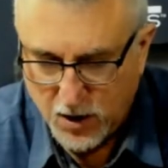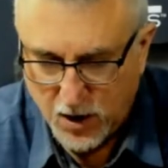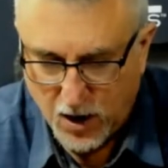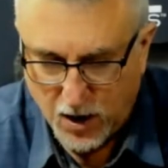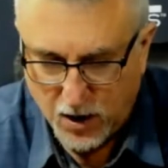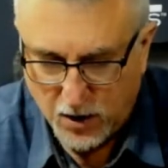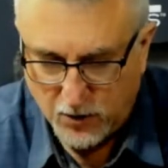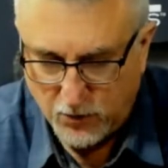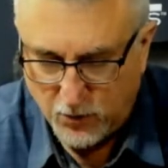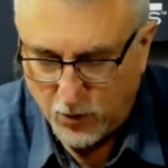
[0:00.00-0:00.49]

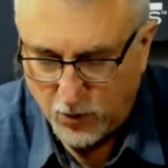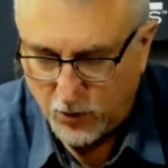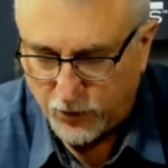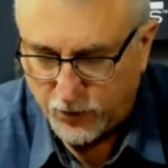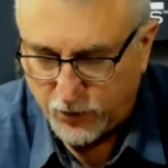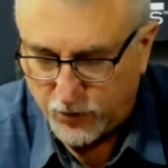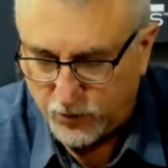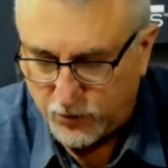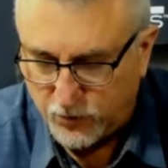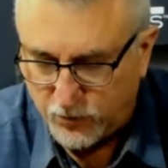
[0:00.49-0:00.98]

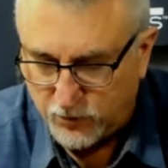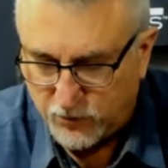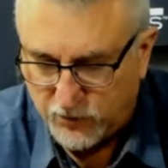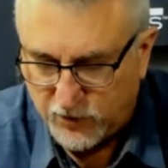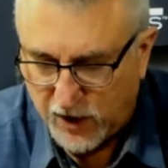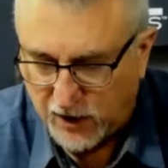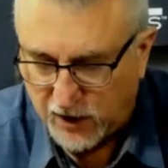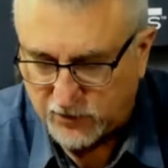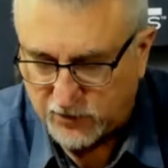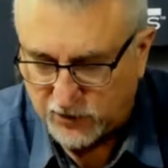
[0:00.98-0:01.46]
North
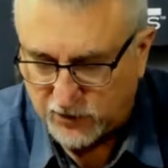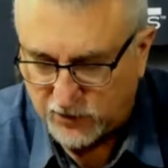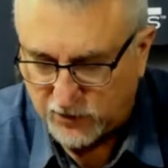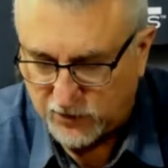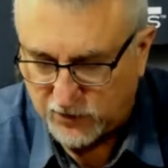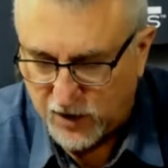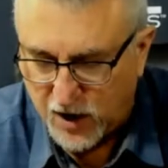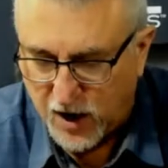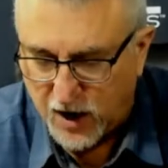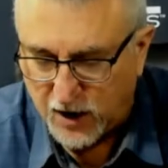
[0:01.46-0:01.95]
Texas
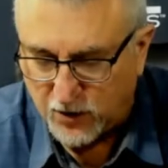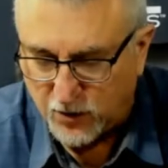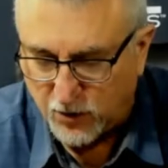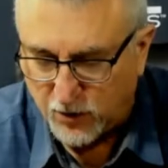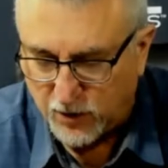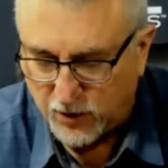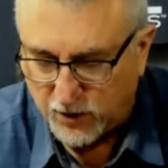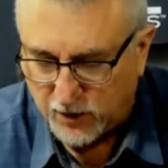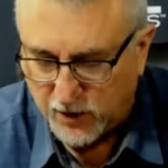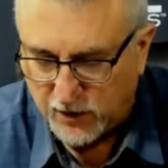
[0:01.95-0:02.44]
is not
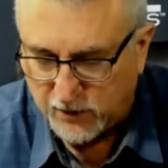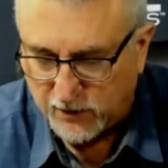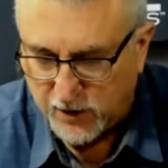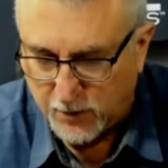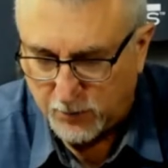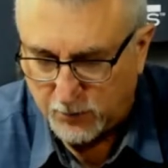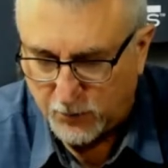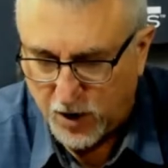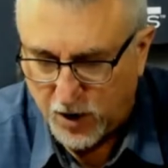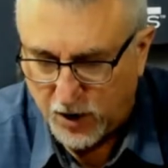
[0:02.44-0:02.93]
going to let
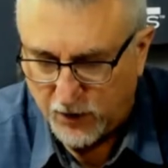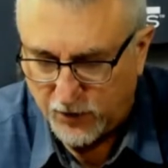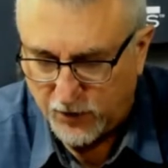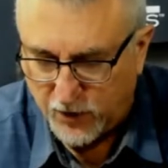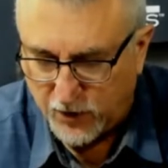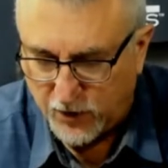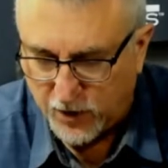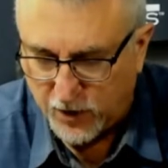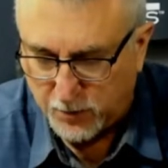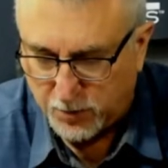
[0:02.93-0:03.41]
them run.
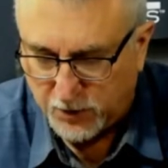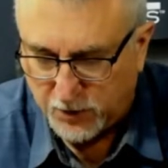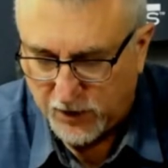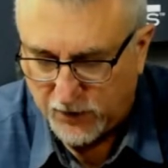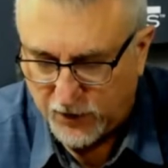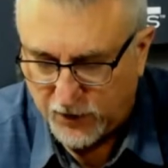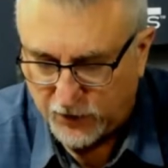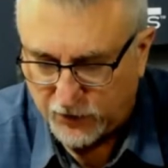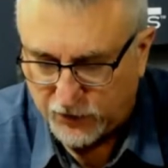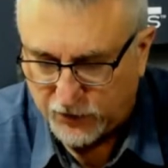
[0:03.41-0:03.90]
They're going to play
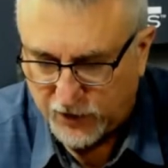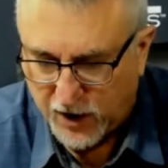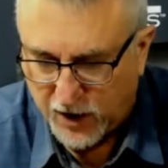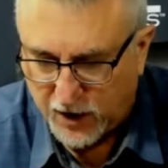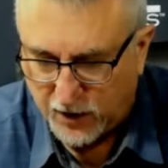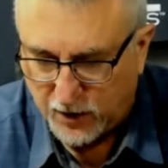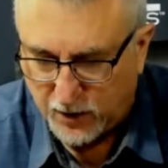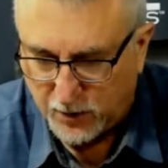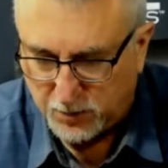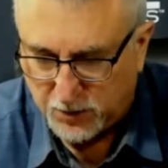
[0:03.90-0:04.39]
their
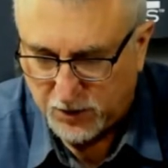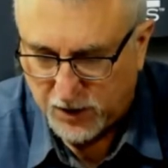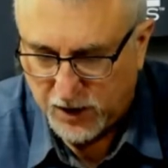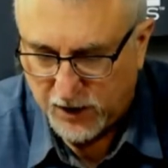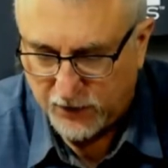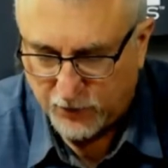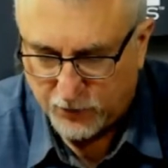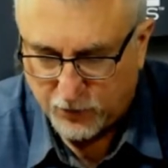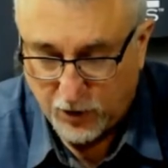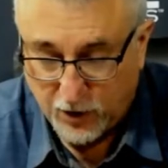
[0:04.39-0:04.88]
style of
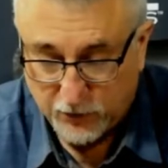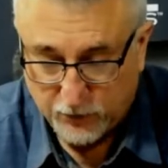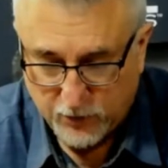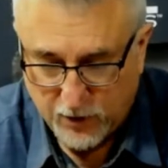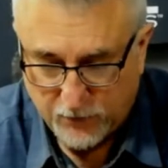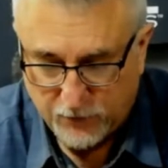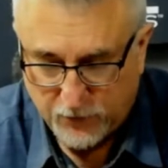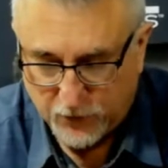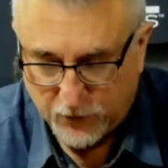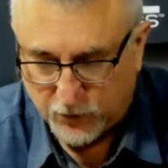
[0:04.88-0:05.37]
play. The
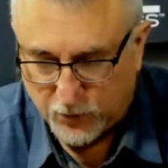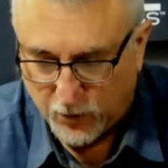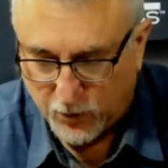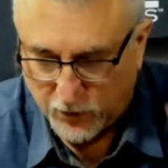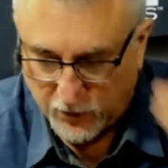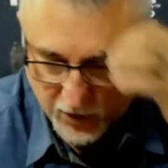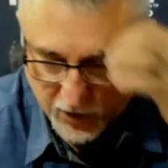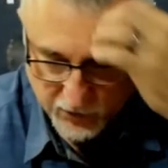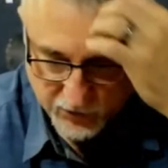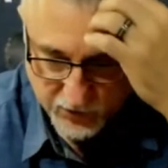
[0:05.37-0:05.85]
cross-reference
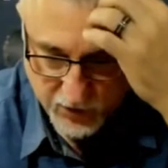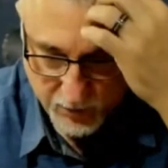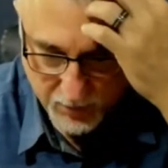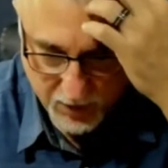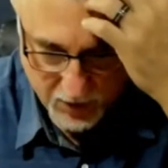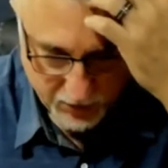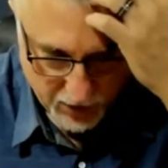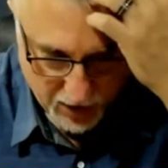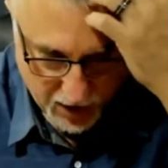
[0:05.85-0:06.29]
score does come out